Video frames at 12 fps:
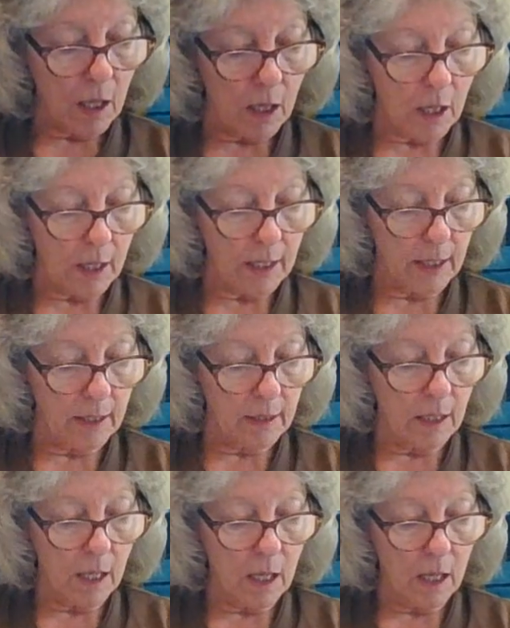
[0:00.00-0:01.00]
uh,
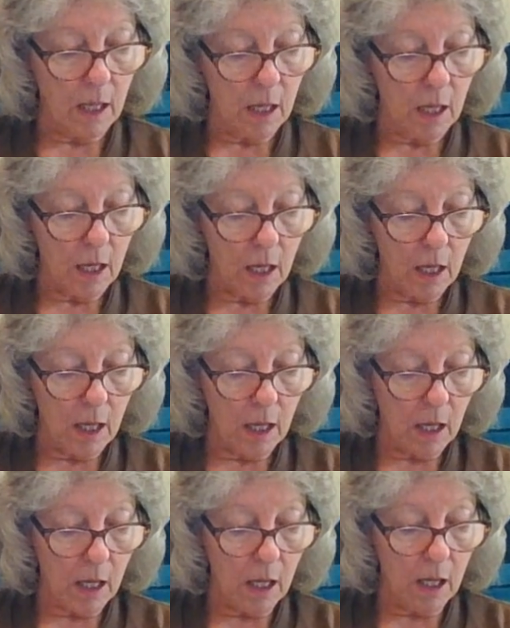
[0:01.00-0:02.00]
in
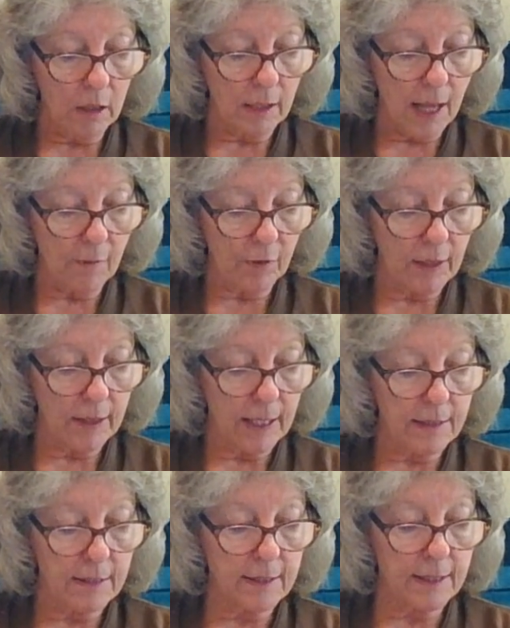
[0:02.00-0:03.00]
11,
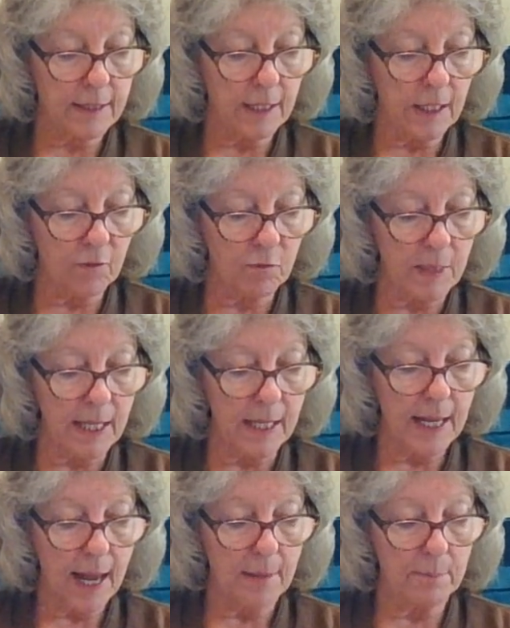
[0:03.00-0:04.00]
it deceived
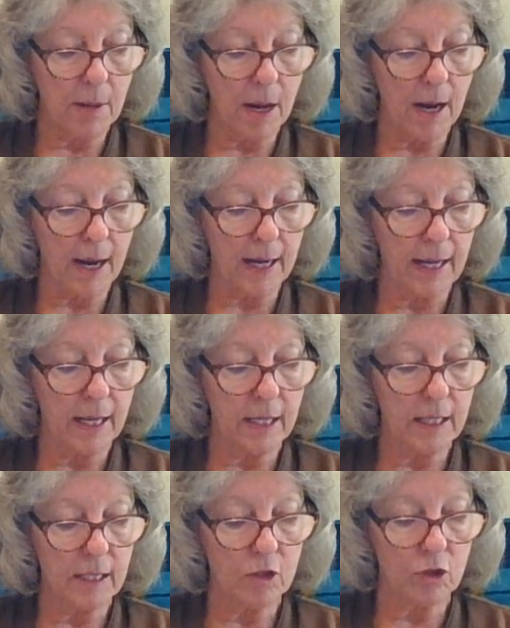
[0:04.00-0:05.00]
me and by
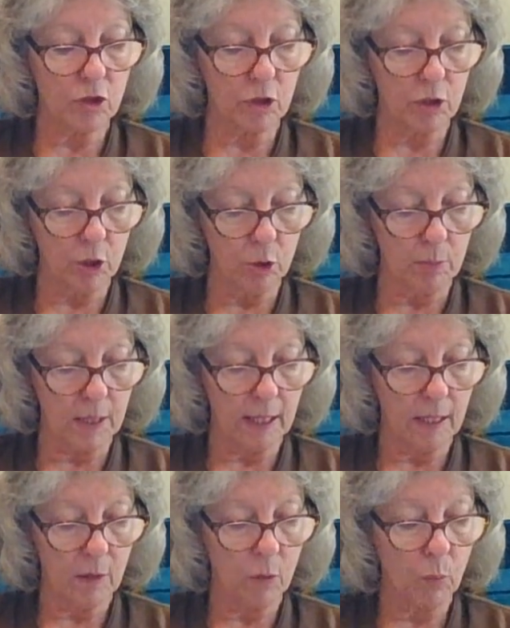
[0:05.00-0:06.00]
it slew me.